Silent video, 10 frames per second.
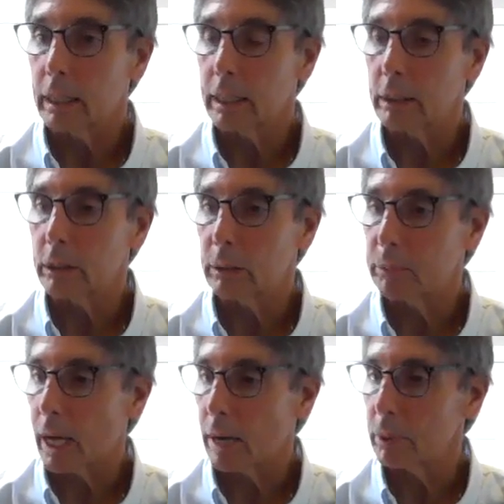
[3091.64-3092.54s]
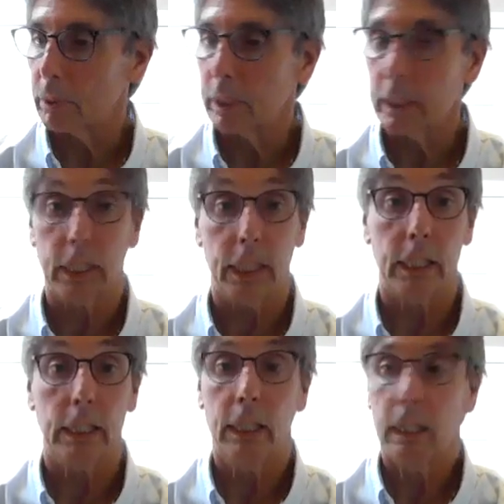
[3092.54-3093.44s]
in September, we
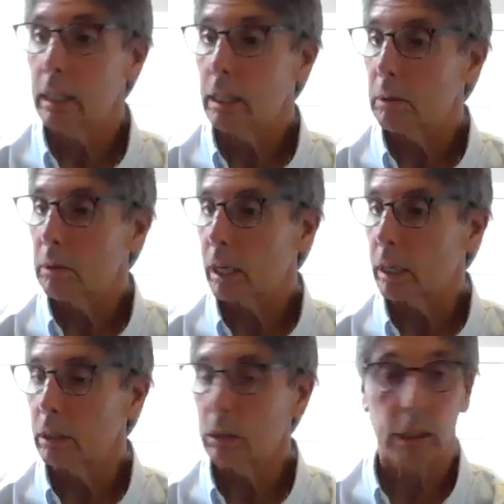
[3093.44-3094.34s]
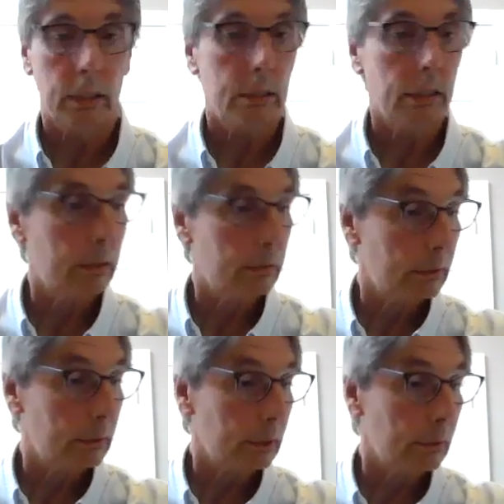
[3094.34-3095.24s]
did a good
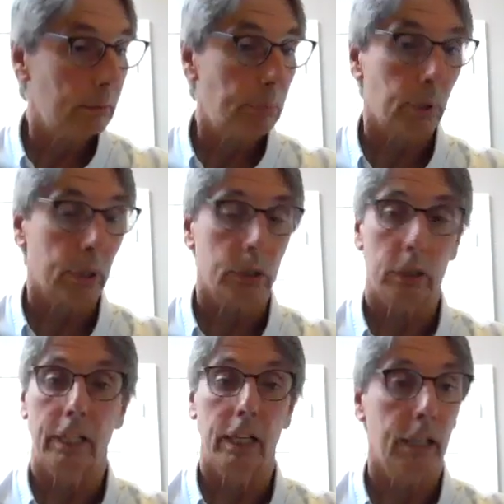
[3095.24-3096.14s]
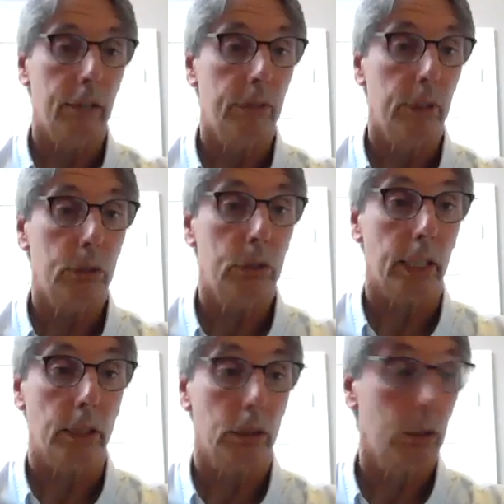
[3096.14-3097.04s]
portion of those
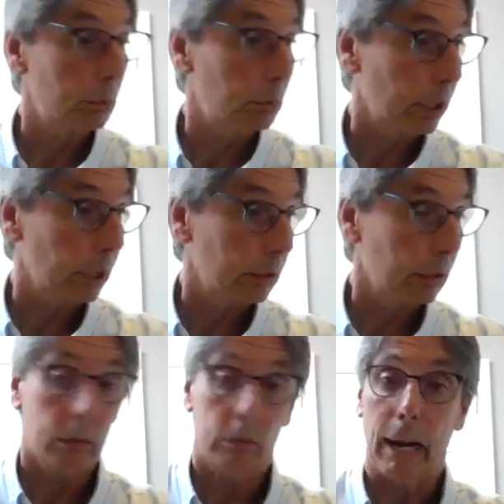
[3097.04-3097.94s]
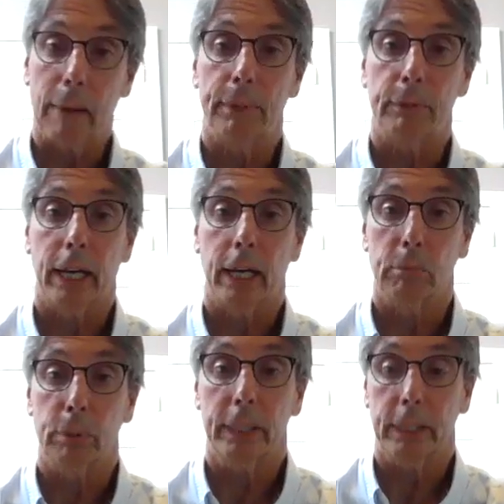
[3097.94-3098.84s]
sessions were wrapped
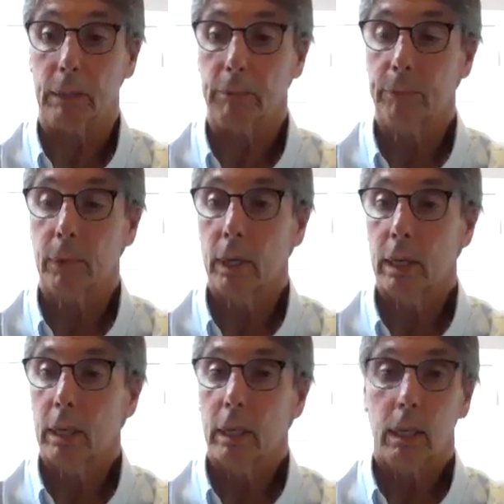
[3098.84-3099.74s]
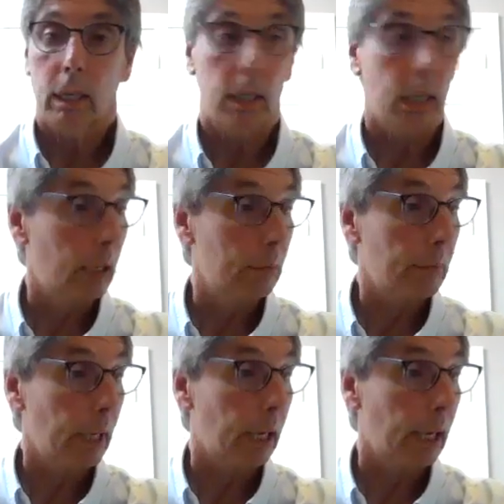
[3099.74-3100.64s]
around breathing.
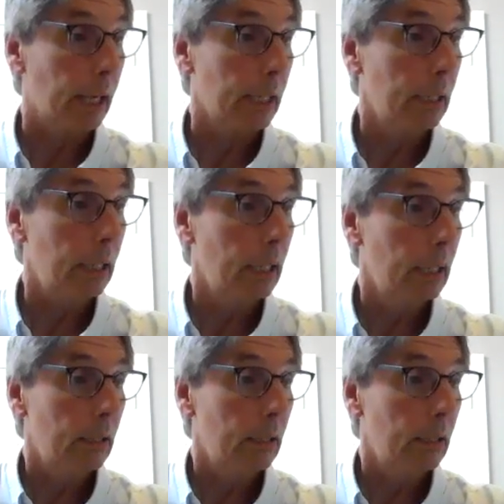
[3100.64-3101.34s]
I